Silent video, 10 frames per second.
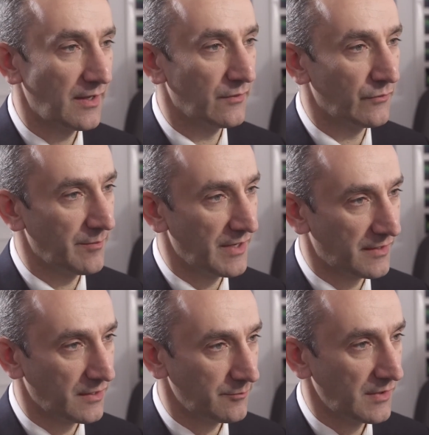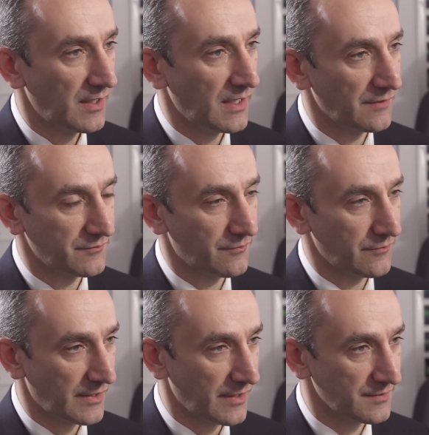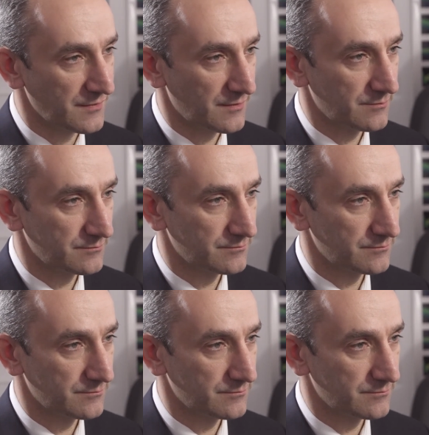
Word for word: and wear makeup after three days.